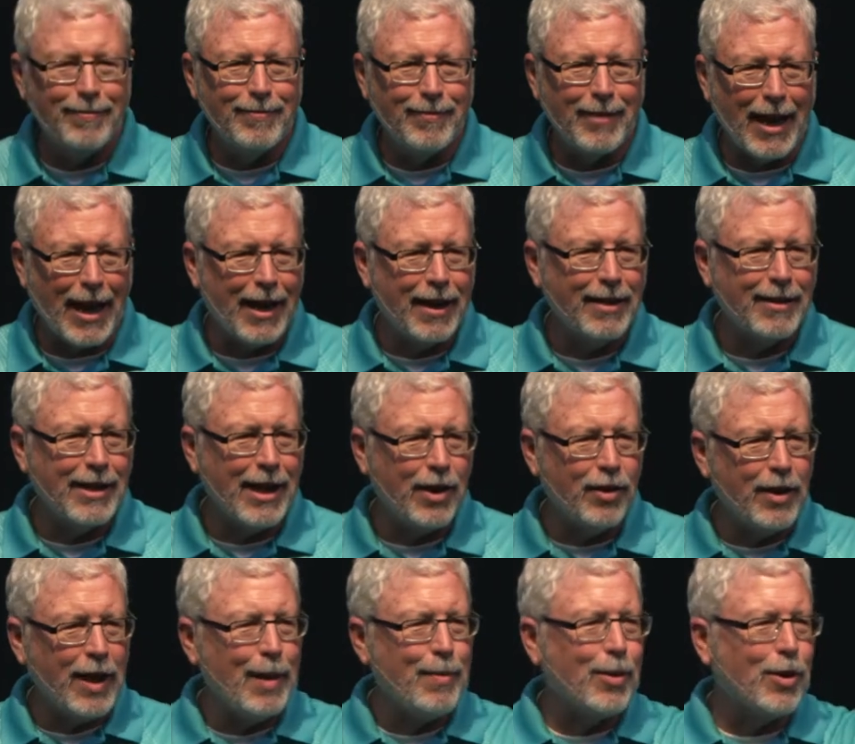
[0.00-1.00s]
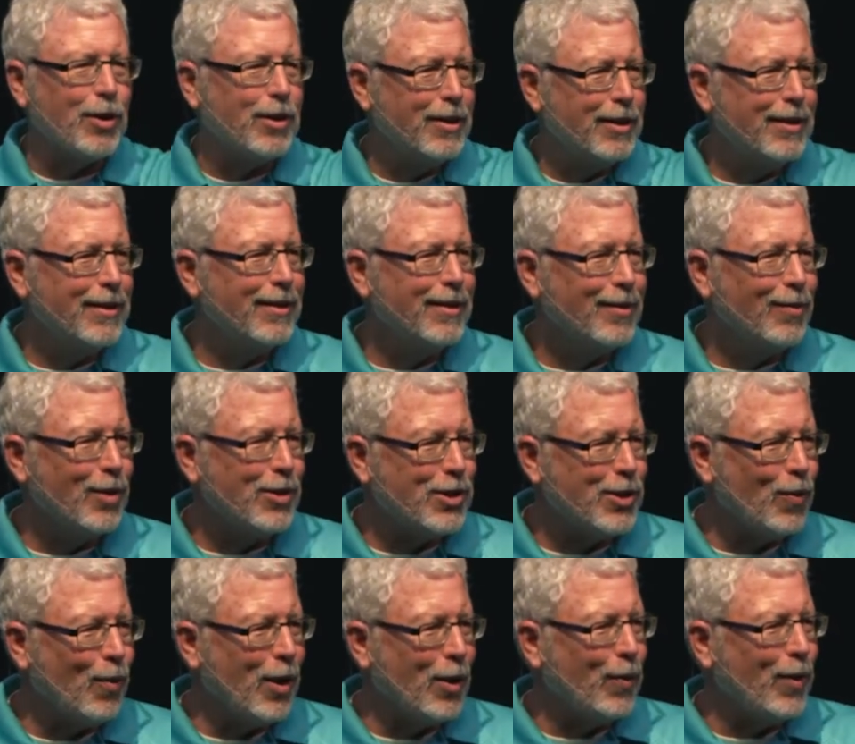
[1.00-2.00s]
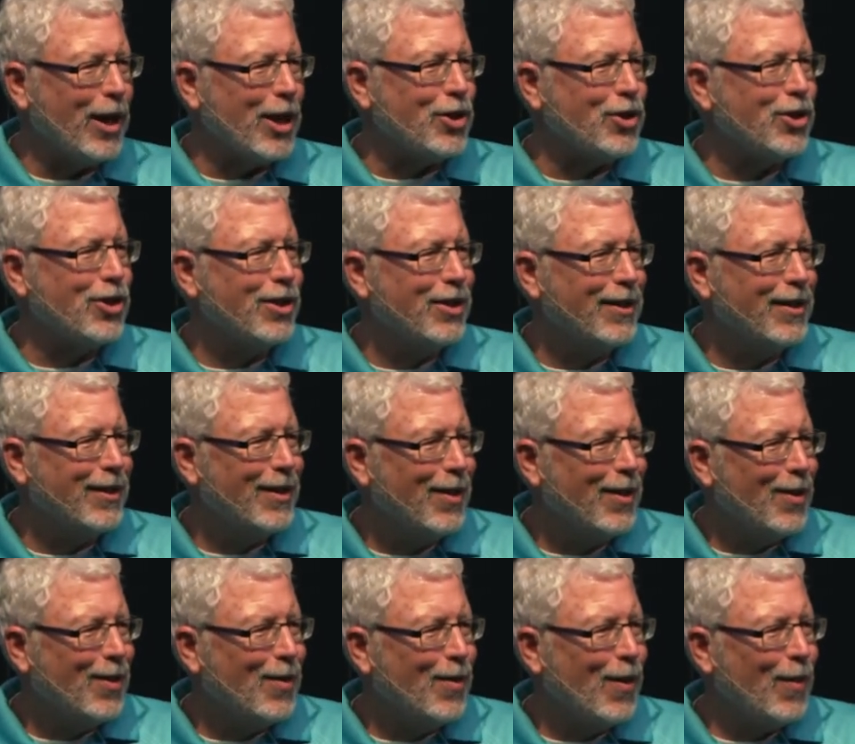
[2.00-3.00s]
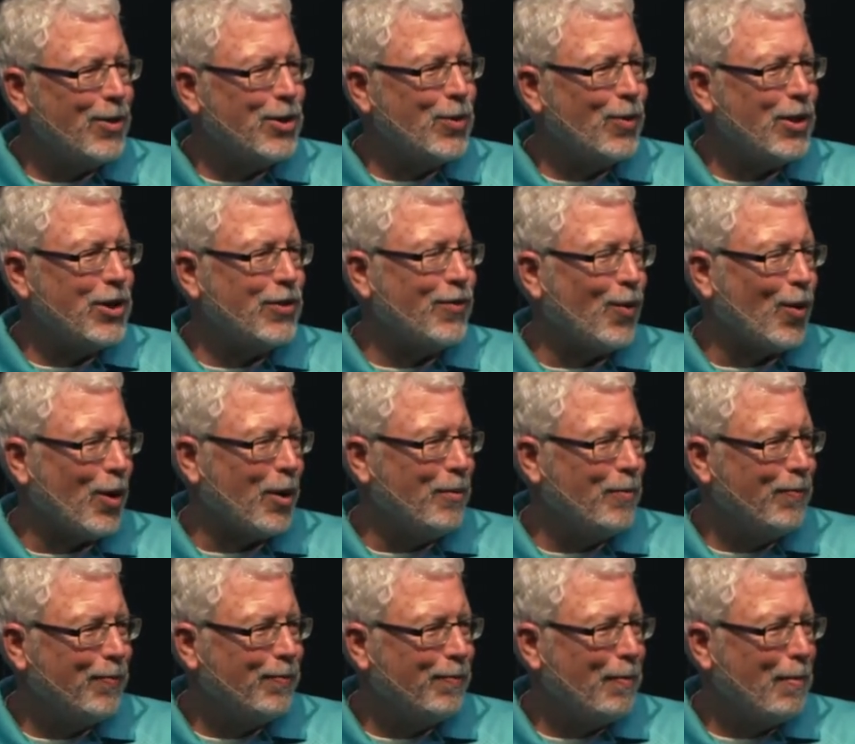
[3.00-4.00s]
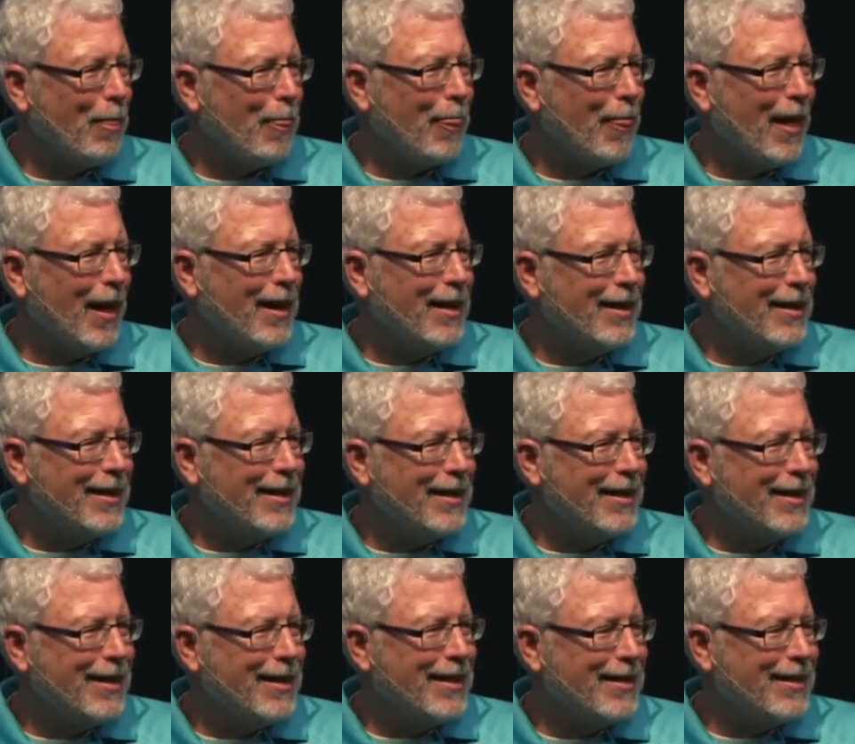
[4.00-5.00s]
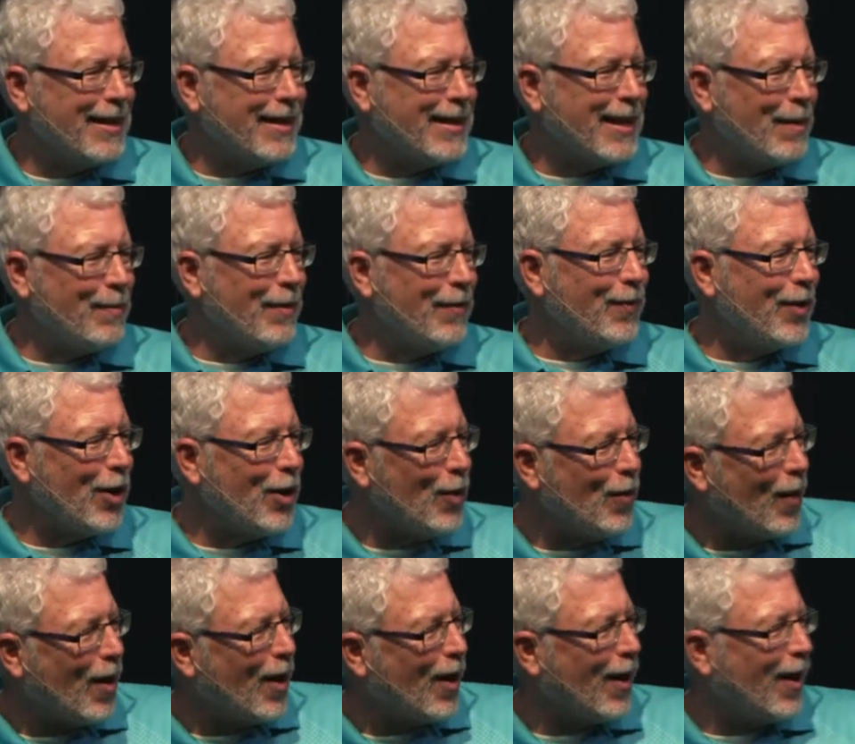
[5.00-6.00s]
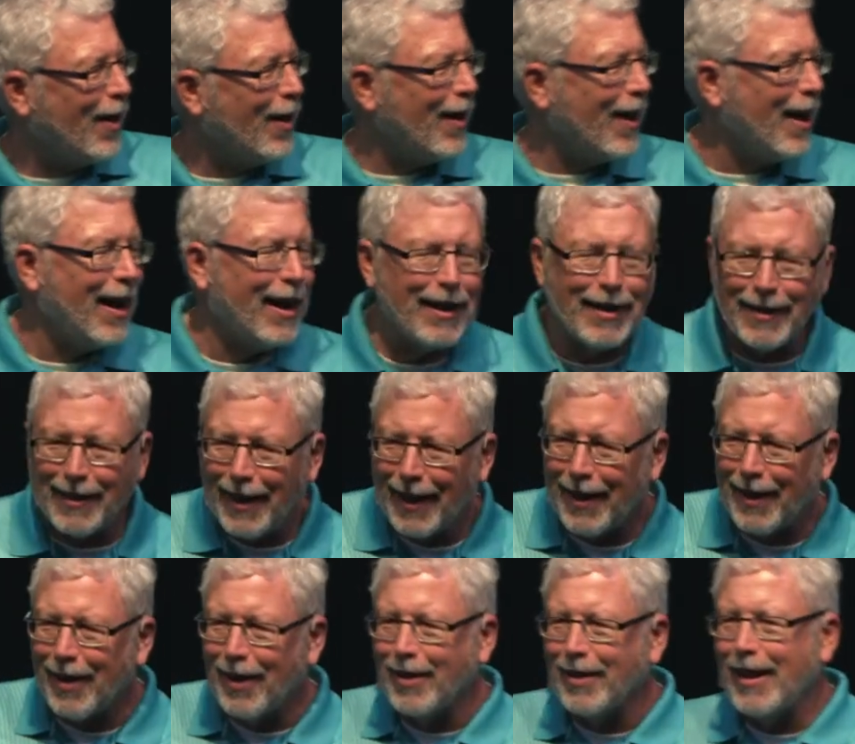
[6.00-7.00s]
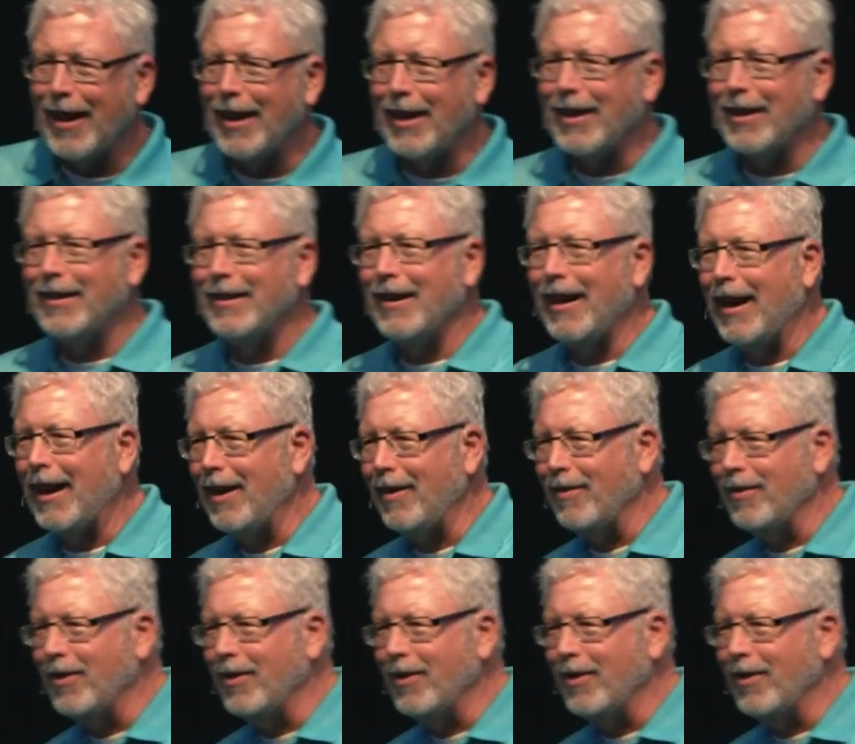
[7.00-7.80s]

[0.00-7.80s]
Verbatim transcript: got it? Tell your neighbor. What's the one wish? What would you wish for? See, some of you are, uh, are like, I don't